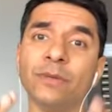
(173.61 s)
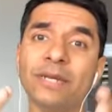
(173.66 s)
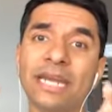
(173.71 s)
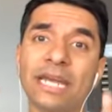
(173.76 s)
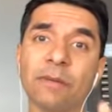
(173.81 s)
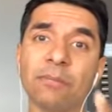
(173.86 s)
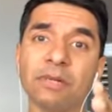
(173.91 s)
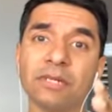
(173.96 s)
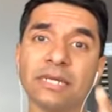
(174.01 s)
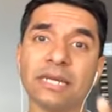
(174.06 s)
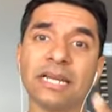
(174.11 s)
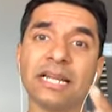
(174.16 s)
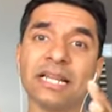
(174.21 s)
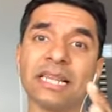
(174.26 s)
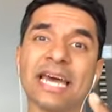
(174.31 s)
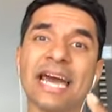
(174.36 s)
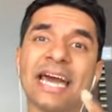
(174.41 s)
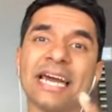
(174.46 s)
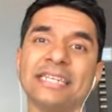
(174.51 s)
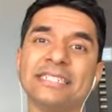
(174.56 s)
to enable the
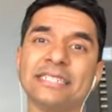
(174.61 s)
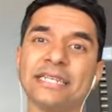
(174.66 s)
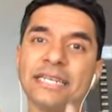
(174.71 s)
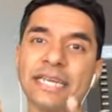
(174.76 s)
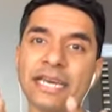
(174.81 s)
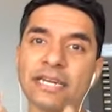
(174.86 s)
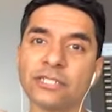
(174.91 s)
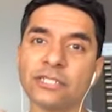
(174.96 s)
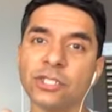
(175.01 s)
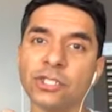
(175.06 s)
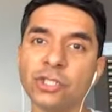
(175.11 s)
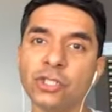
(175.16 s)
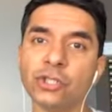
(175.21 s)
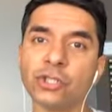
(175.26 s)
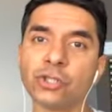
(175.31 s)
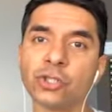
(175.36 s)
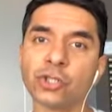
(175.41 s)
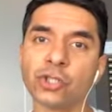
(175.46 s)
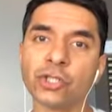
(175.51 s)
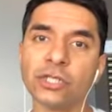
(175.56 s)
gland to get the
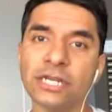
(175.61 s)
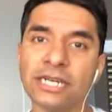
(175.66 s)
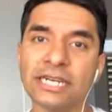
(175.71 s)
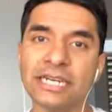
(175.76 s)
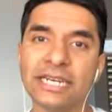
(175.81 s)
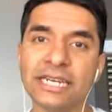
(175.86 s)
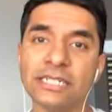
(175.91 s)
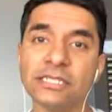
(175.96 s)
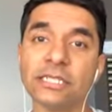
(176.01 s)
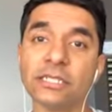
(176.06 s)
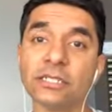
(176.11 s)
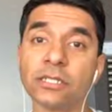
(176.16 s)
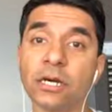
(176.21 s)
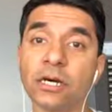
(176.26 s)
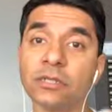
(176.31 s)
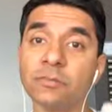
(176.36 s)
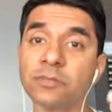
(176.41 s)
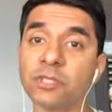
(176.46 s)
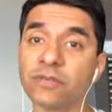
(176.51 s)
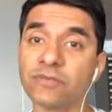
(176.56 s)
nutrition it needs in
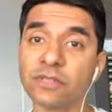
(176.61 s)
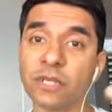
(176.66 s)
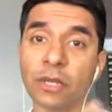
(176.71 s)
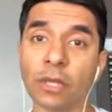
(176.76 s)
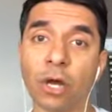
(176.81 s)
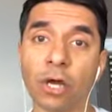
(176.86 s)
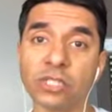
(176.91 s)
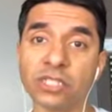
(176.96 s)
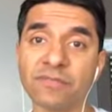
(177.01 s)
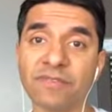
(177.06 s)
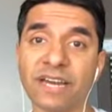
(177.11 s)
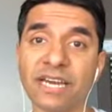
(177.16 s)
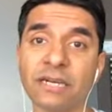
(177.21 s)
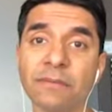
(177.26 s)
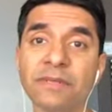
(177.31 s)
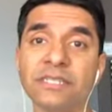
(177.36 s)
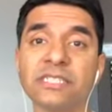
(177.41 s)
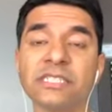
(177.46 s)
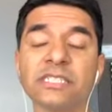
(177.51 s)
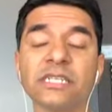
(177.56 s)
terms of the lost
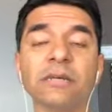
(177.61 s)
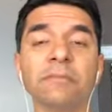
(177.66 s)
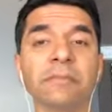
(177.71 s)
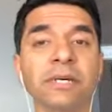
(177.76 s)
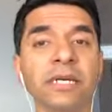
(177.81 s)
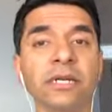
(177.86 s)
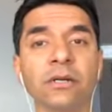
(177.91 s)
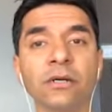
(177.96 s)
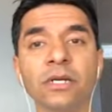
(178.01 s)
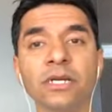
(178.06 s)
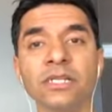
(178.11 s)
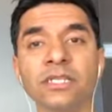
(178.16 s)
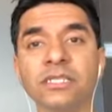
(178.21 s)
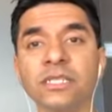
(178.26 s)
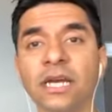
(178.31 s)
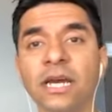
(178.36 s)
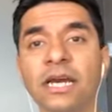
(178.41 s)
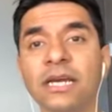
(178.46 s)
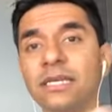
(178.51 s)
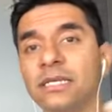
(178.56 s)
vitamins and the
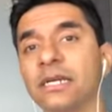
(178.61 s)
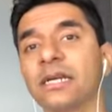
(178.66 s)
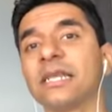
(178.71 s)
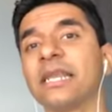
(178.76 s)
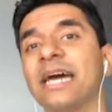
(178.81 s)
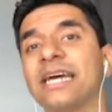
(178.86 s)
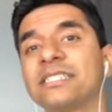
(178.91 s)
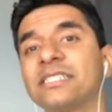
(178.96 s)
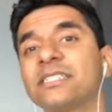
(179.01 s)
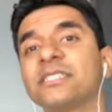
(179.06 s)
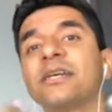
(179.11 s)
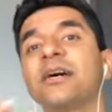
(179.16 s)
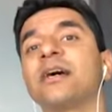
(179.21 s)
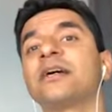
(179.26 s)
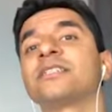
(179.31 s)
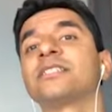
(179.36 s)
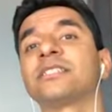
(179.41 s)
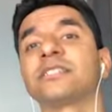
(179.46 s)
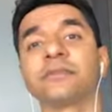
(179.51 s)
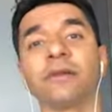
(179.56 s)
minerals, the gland
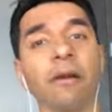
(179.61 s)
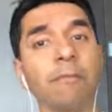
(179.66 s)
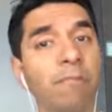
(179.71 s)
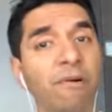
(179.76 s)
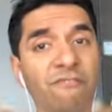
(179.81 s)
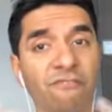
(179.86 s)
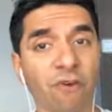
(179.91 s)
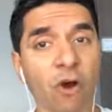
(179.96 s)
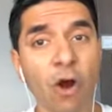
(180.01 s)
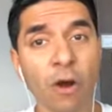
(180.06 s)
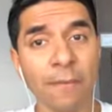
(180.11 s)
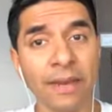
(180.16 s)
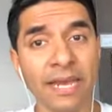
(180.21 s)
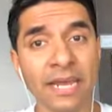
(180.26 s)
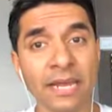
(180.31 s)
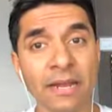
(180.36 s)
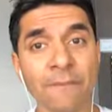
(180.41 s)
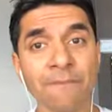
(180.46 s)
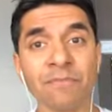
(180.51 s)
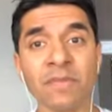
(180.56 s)
starts
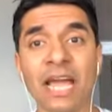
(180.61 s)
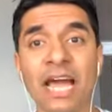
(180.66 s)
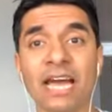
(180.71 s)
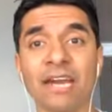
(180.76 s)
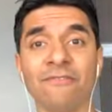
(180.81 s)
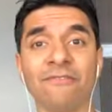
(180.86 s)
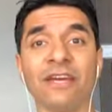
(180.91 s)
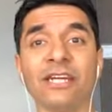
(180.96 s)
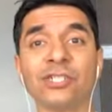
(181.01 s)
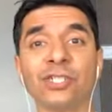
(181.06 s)
performing and